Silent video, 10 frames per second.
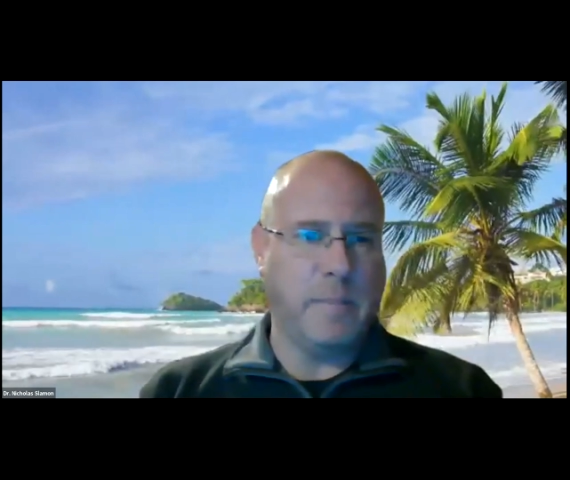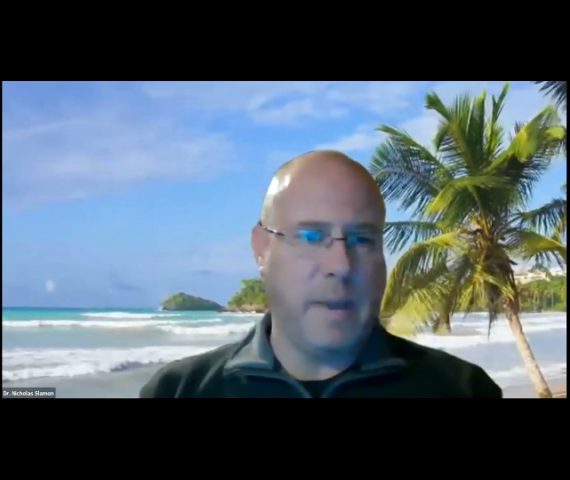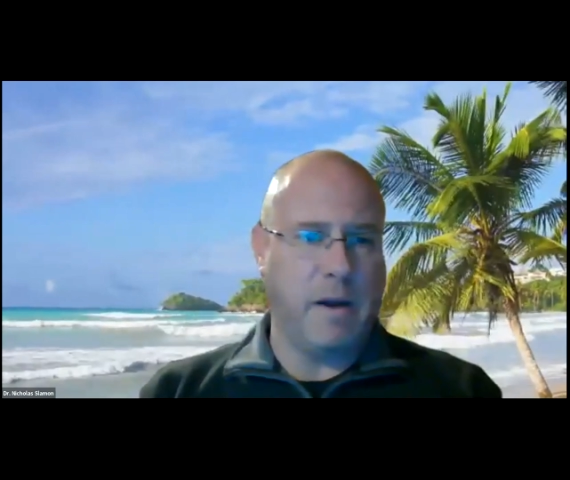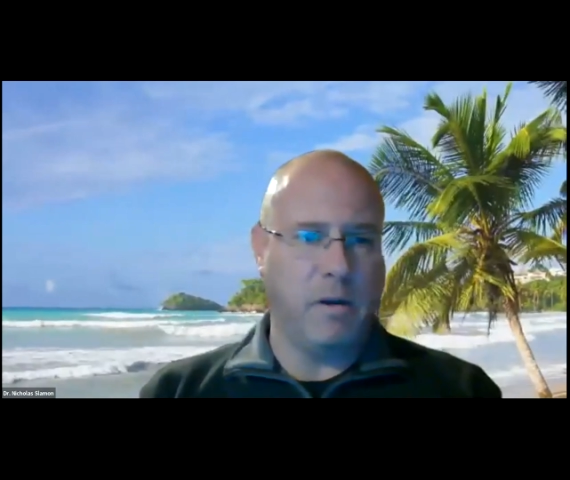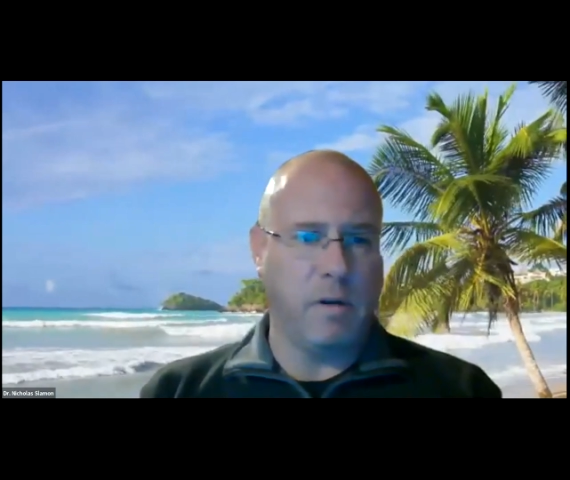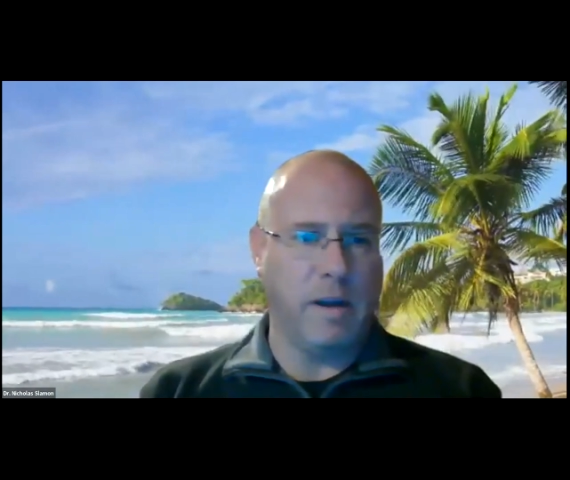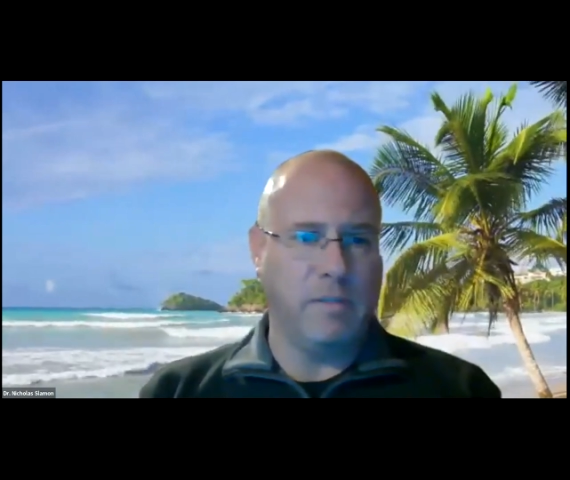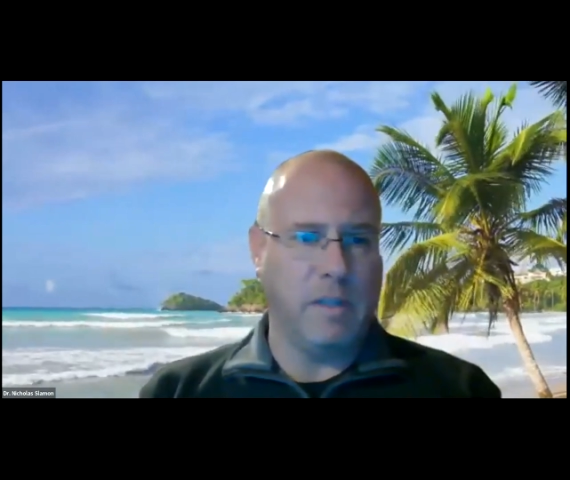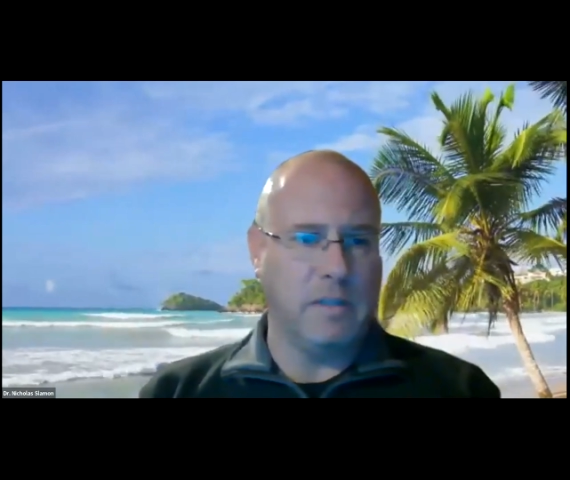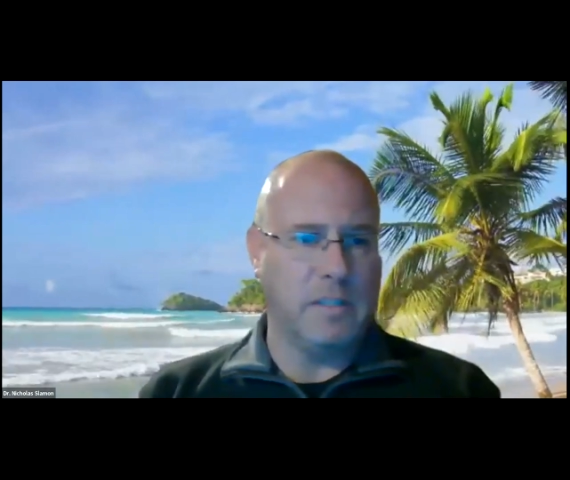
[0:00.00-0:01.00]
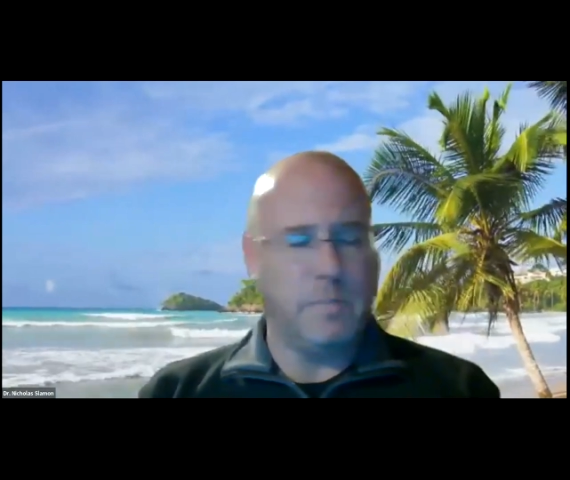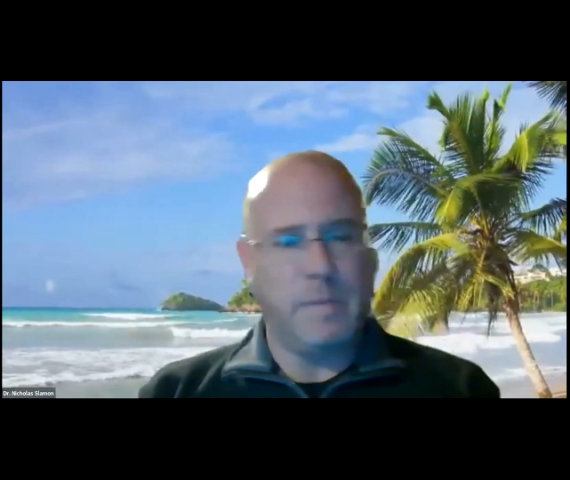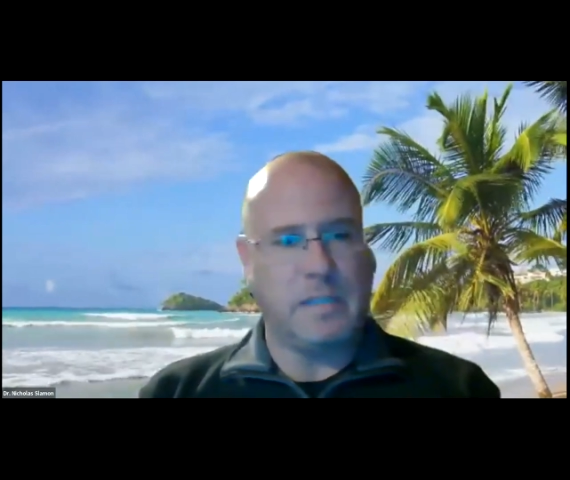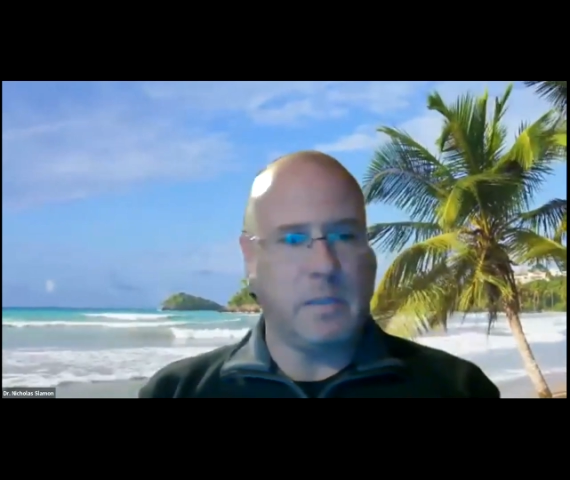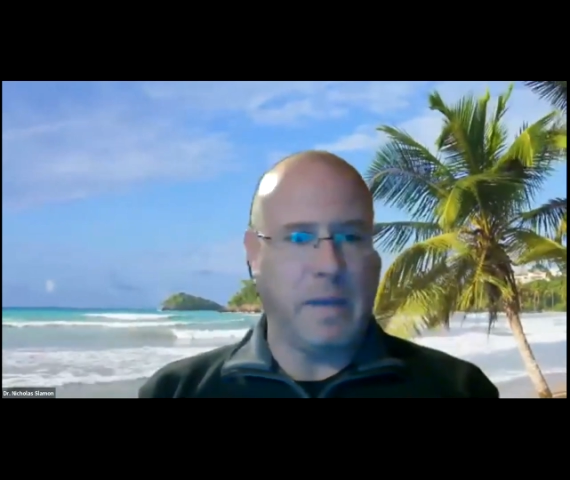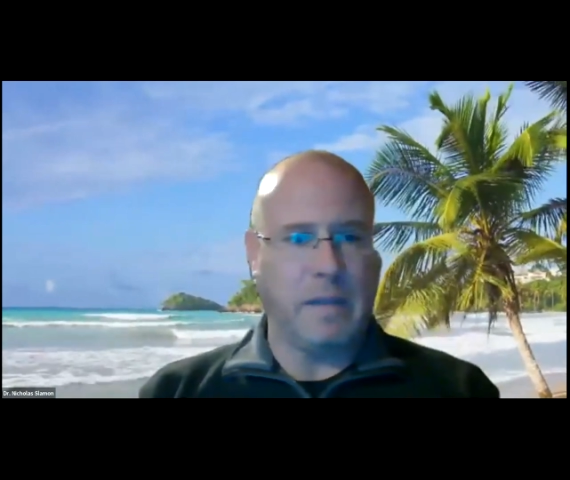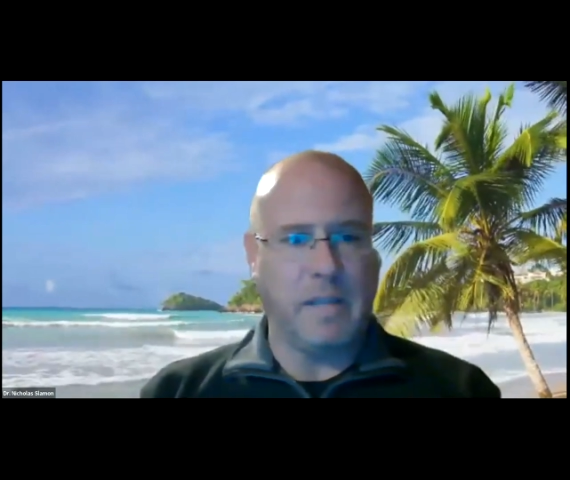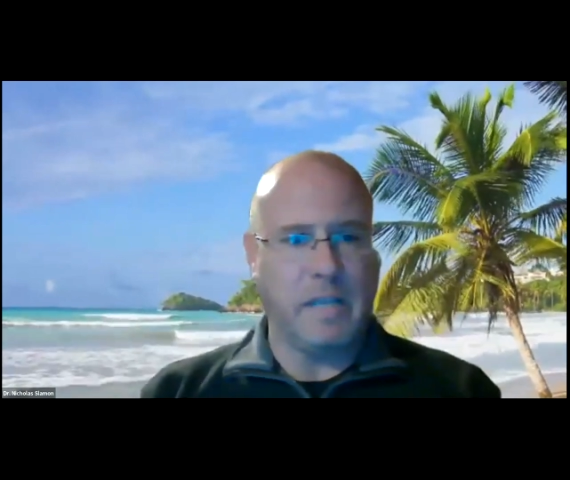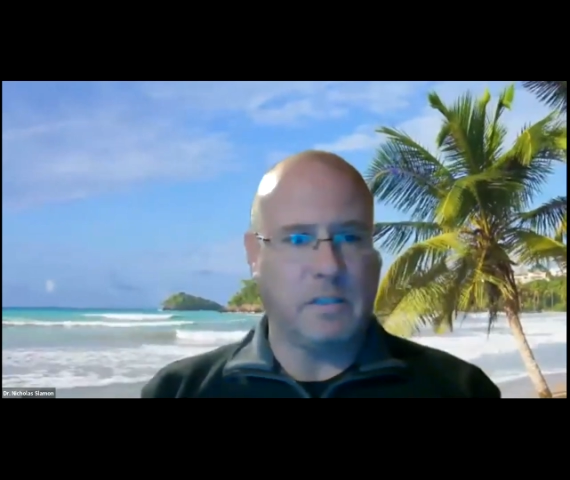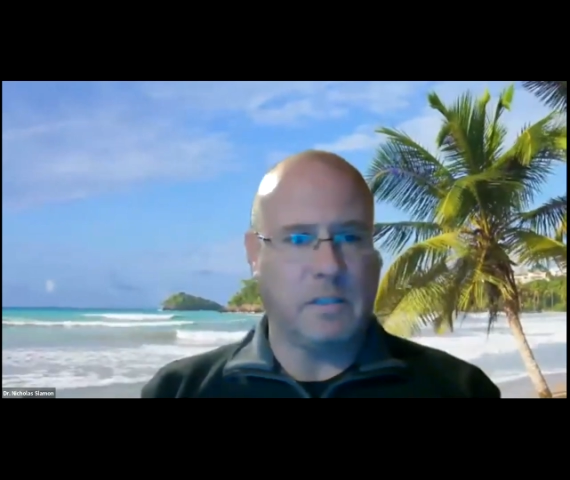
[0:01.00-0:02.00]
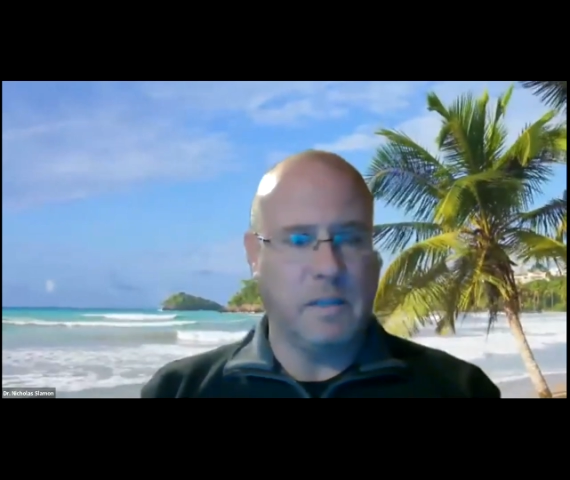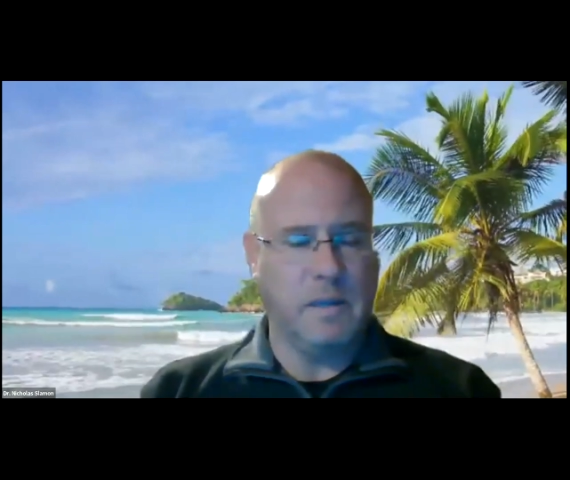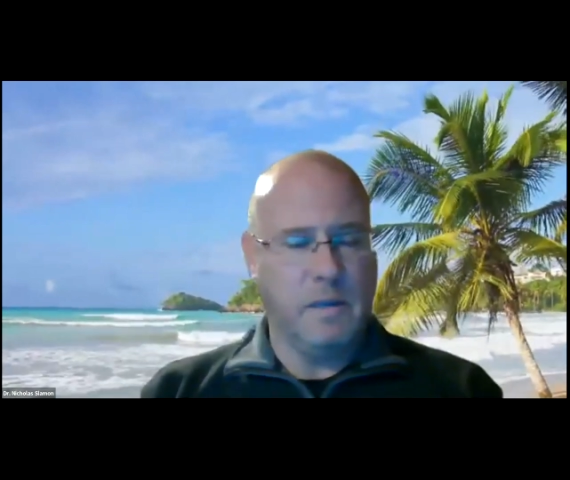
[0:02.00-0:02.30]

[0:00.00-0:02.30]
a paragraph that speaks about this.